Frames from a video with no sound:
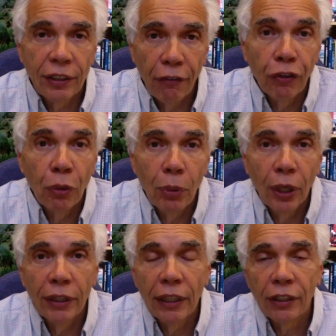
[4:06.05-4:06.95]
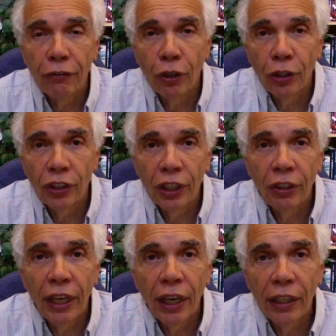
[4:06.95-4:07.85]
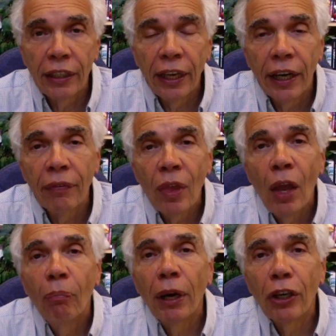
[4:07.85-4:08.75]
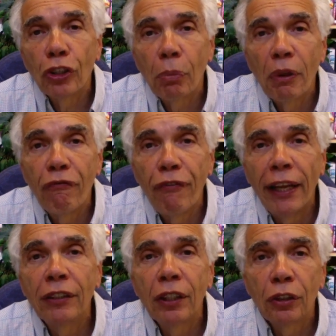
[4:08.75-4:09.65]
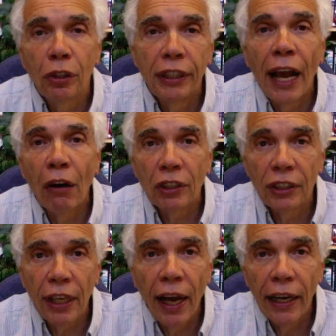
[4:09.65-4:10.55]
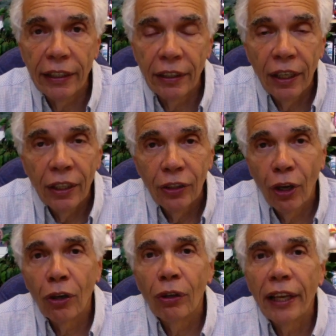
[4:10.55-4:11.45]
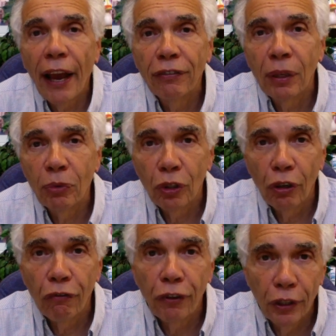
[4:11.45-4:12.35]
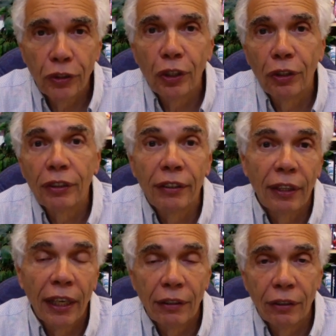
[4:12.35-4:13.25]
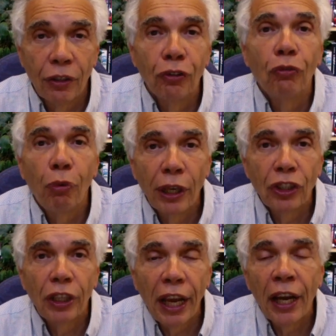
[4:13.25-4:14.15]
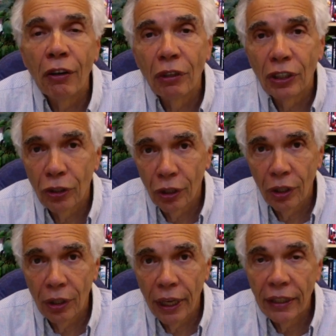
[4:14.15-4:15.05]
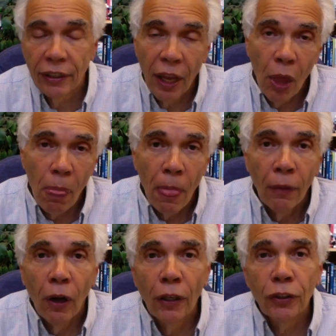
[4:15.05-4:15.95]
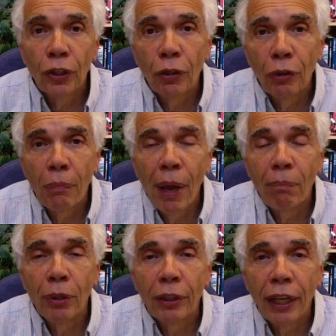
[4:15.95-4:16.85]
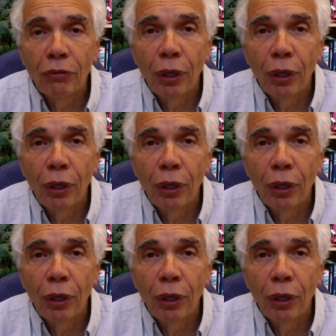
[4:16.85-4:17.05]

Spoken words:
a fume hood is, of course, a great idea, but it should be vented to the outside, not only have some sort of filter through which the air recirculates. Also, remember that